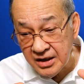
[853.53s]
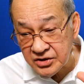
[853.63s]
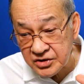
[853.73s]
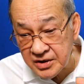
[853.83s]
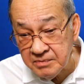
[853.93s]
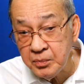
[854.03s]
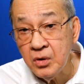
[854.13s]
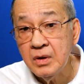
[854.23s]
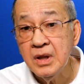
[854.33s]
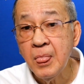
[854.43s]
a
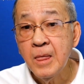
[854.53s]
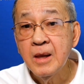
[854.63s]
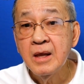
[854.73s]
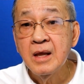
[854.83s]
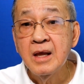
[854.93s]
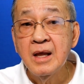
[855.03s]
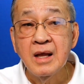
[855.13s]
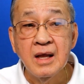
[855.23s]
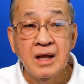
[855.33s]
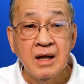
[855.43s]
simple
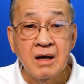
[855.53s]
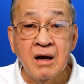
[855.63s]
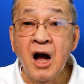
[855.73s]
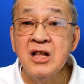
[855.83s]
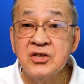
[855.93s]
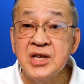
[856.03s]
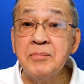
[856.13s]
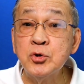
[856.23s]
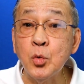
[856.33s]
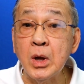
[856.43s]

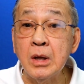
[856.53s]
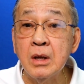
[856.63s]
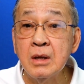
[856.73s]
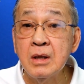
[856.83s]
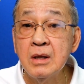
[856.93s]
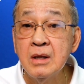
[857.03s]
conceptual